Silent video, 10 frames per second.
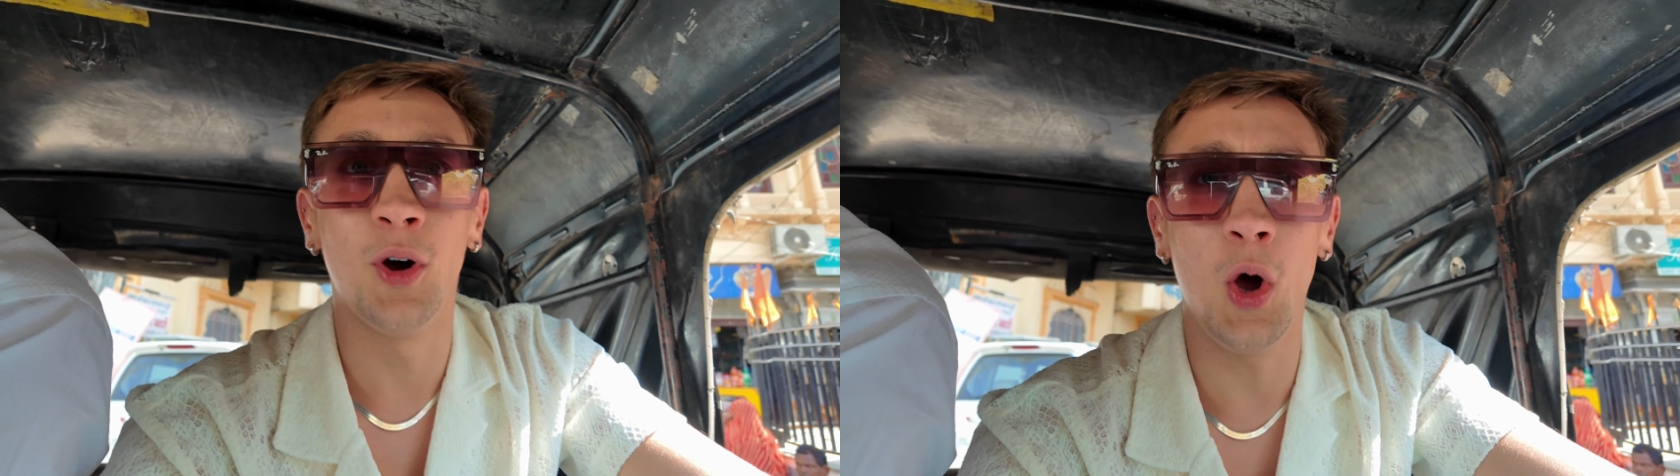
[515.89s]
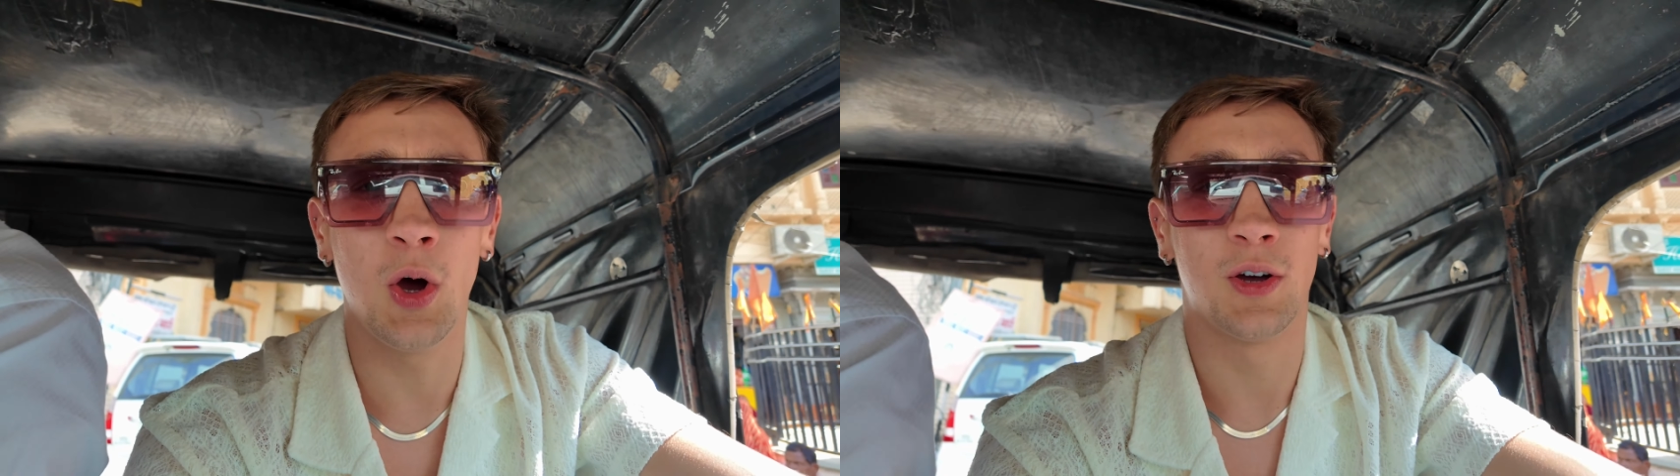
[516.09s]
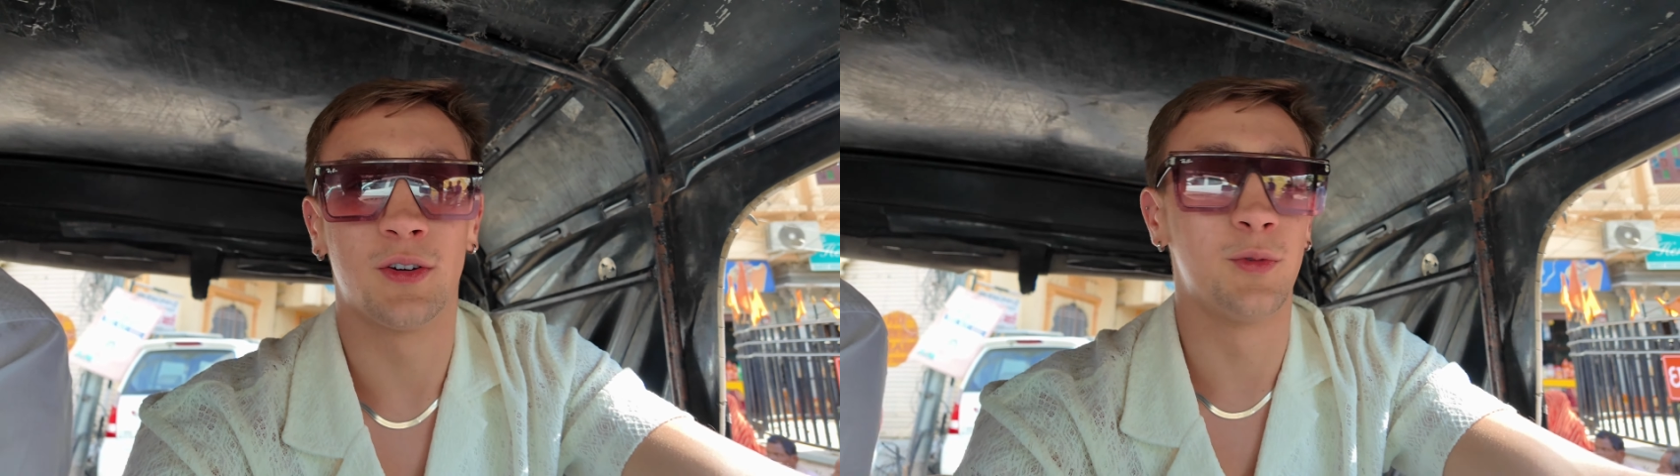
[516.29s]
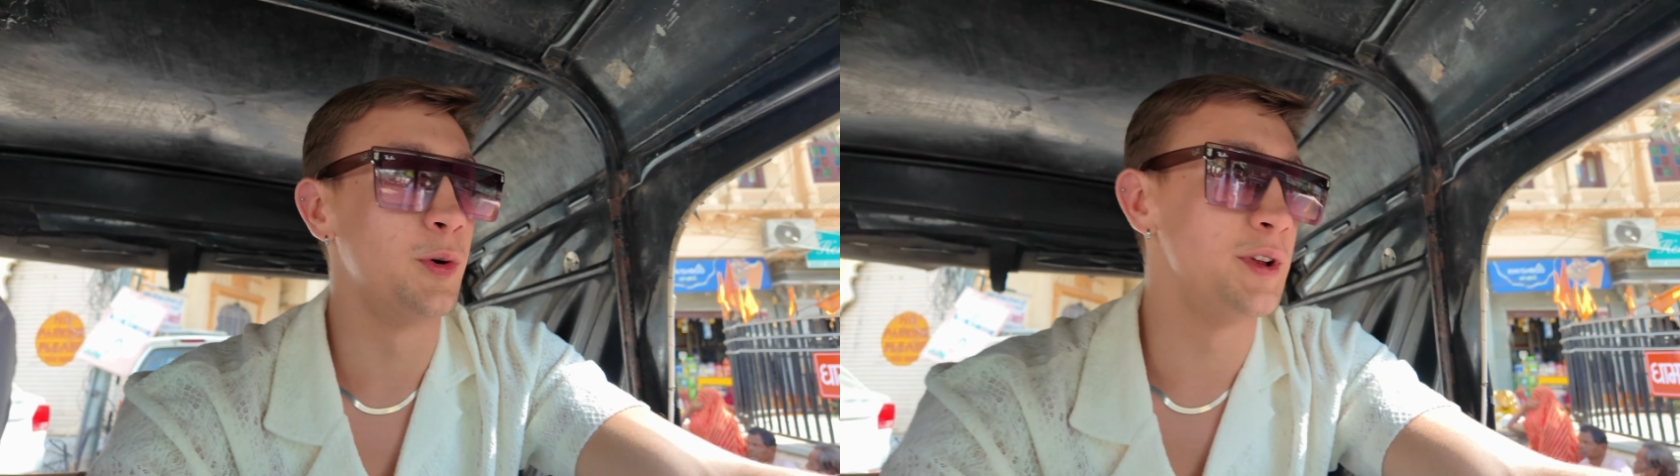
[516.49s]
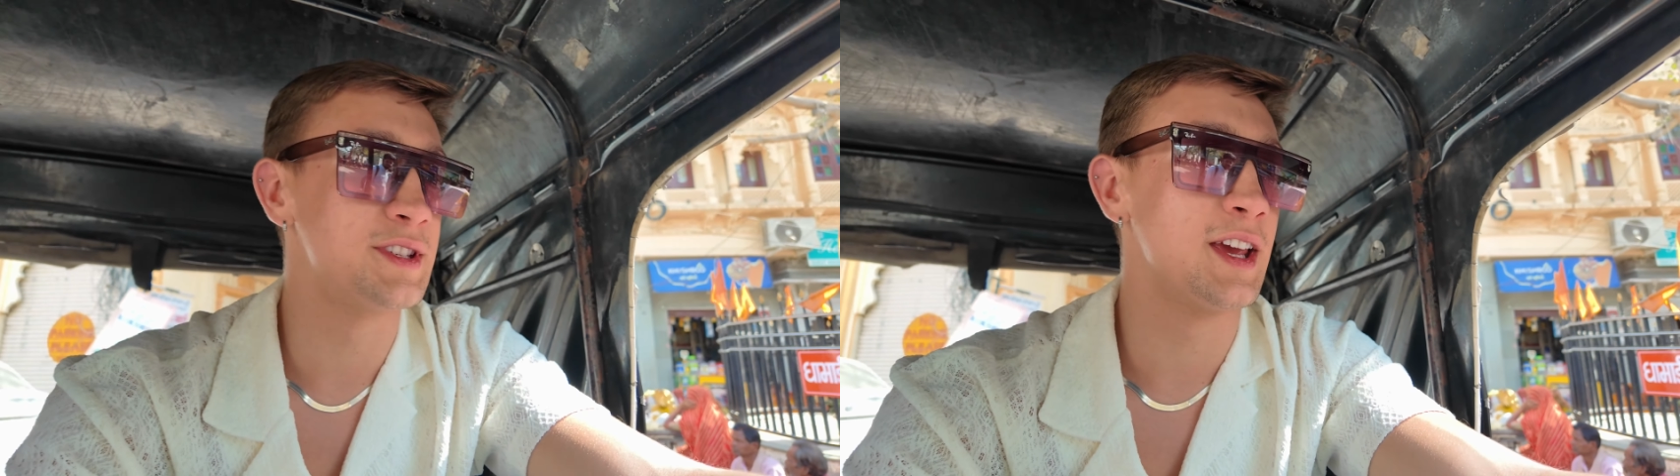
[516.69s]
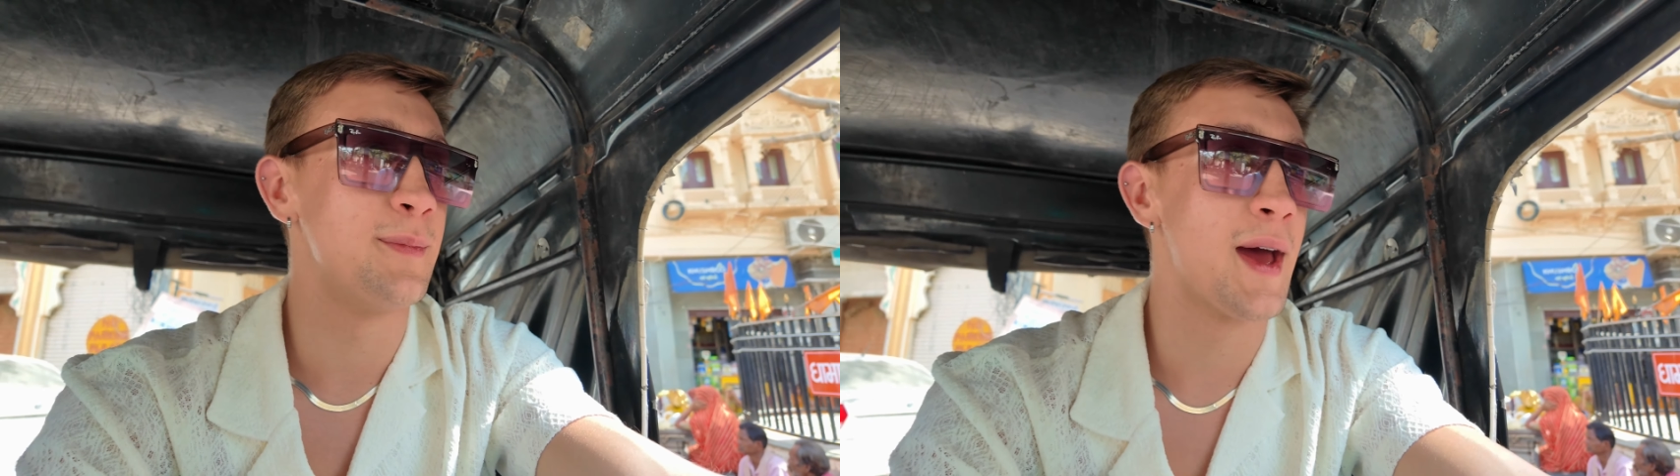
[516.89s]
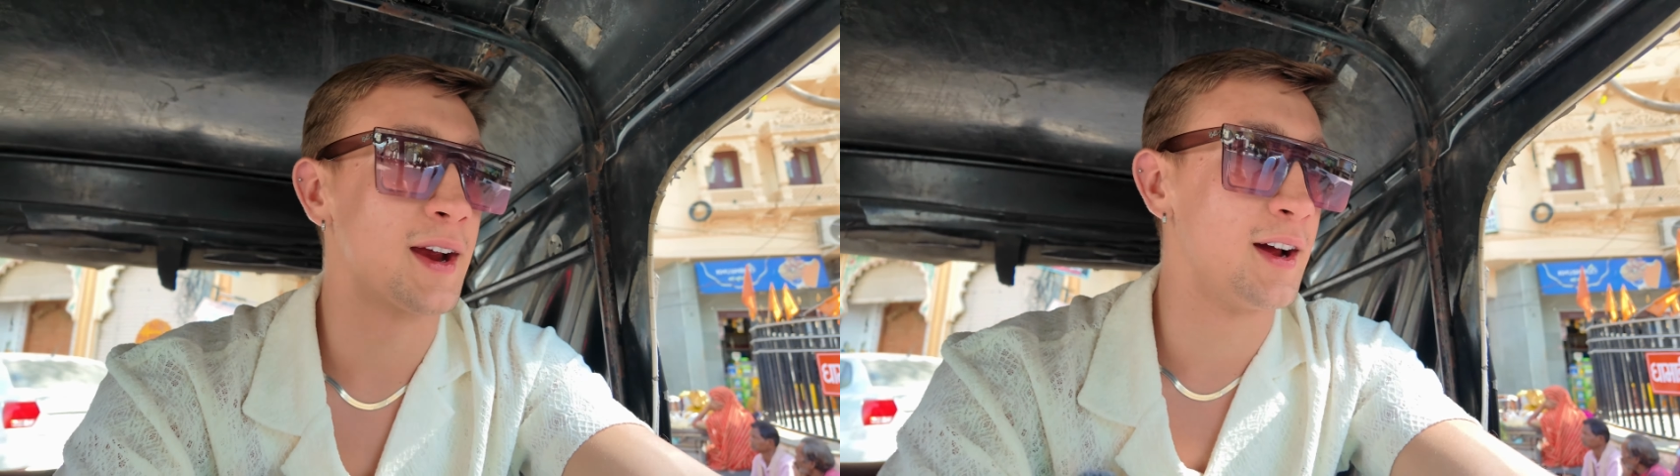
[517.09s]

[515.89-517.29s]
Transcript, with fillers: Oh. We're once again back